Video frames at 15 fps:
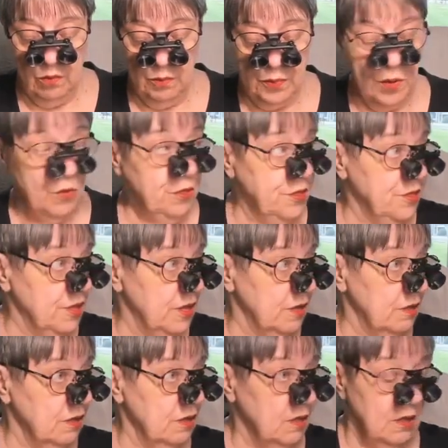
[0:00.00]
both
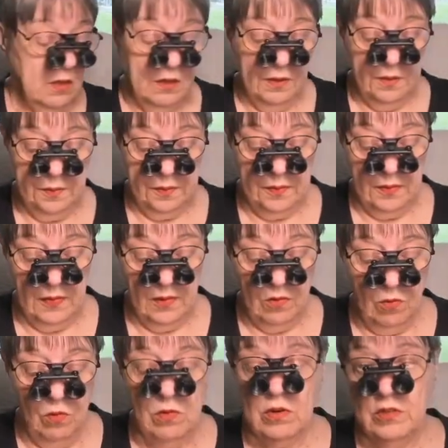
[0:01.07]
the
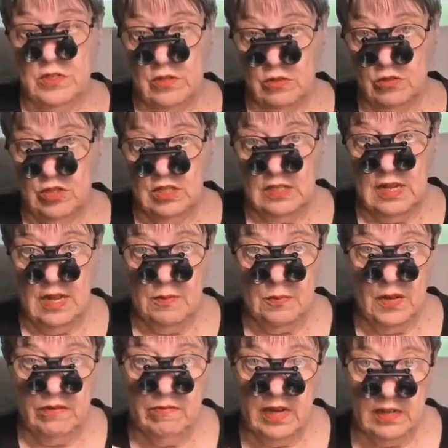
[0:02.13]
oral surgeon and
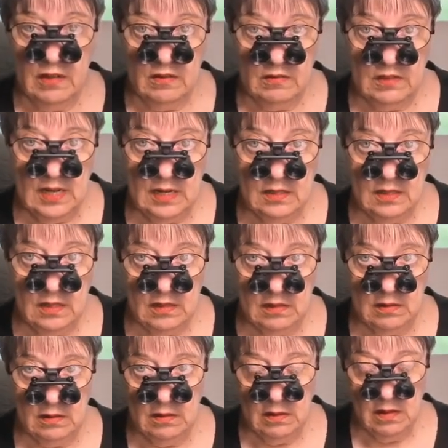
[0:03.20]
my regular
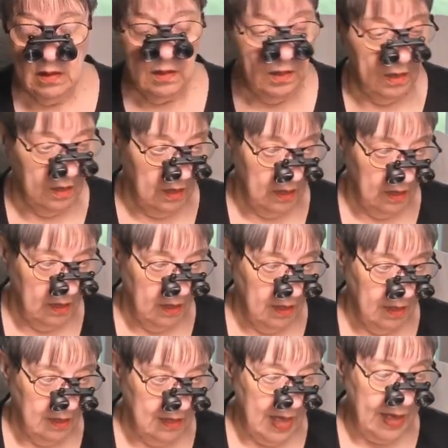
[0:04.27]
dentist.
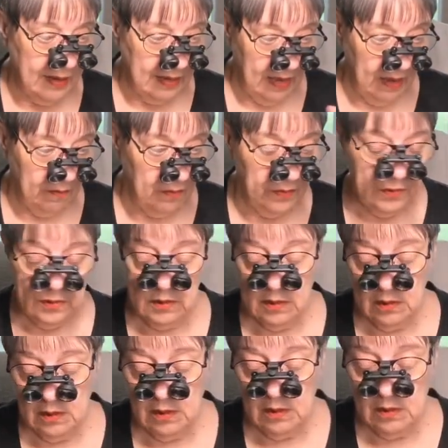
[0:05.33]
That came
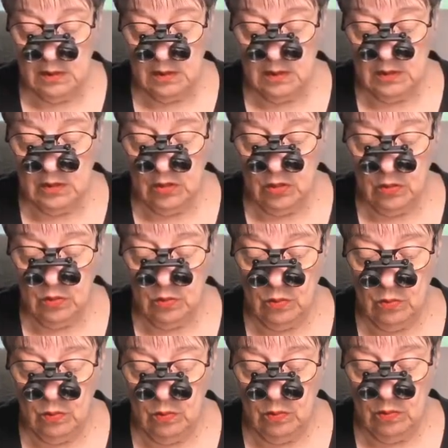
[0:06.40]

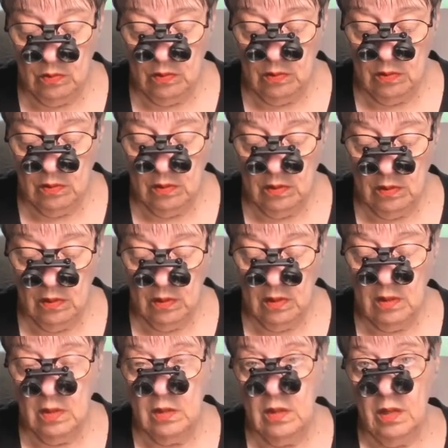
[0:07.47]
to
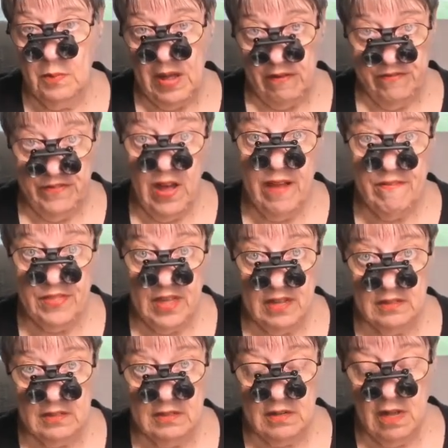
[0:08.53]
about
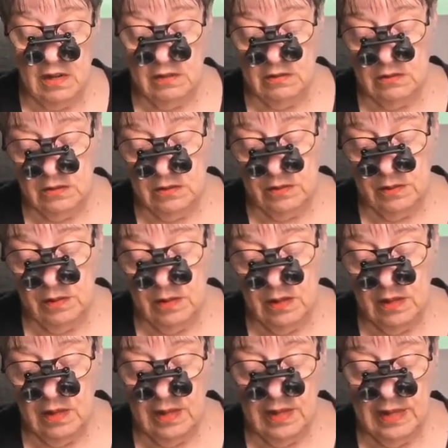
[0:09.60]
$5,000.
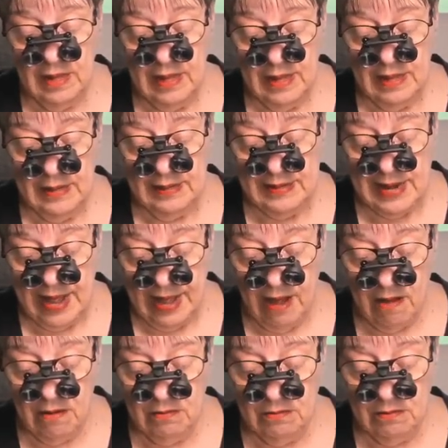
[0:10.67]

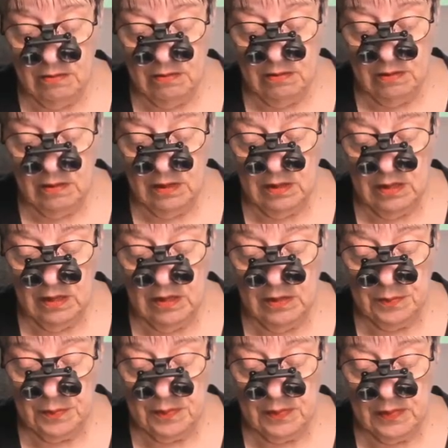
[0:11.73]
Now,
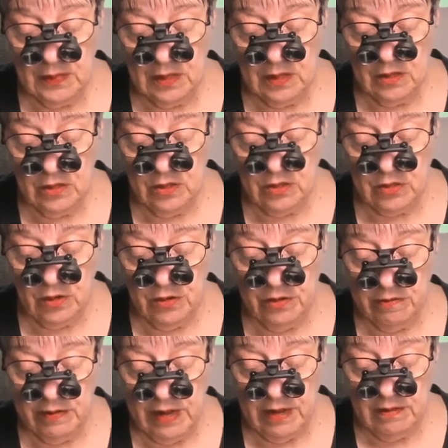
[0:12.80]
to turn
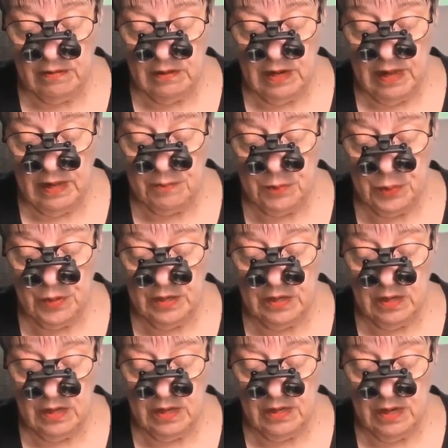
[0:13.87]
around and put
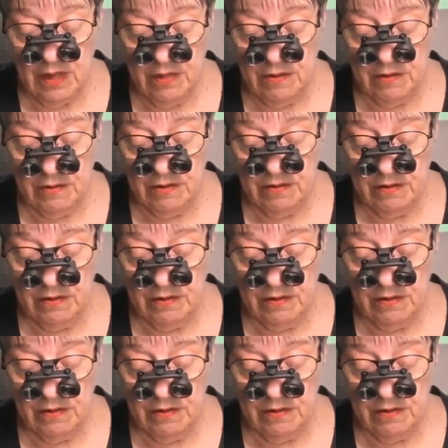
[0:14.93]
another